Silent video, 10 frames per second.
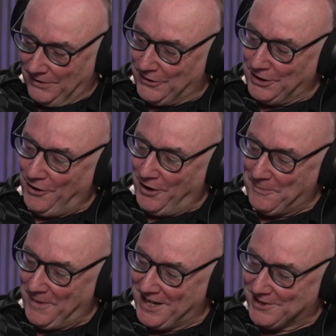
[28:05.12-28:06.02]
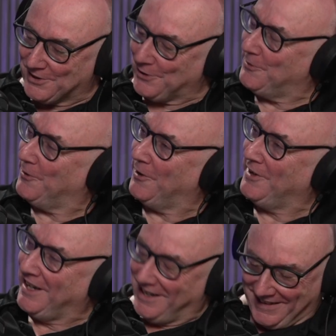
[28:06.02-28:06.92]
The nightmare score.
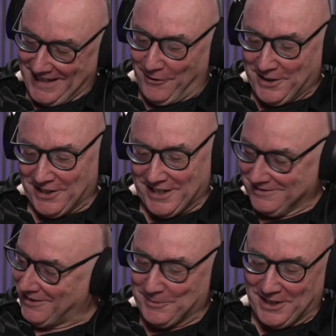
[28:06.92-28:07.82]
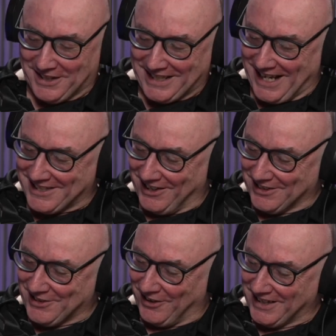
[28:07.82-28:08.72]
And now I'm gonna get
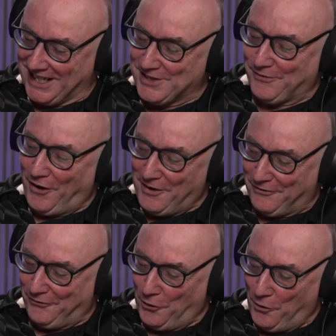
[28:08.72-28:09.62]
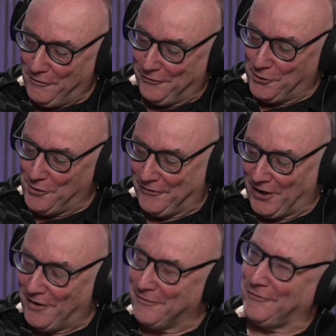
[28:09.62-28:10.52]
tongue tied. East 5-4,
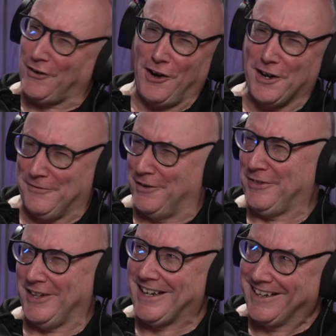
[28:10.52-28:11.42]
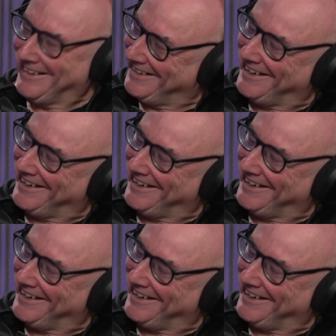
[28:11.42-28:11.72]
4-5, I think. You know?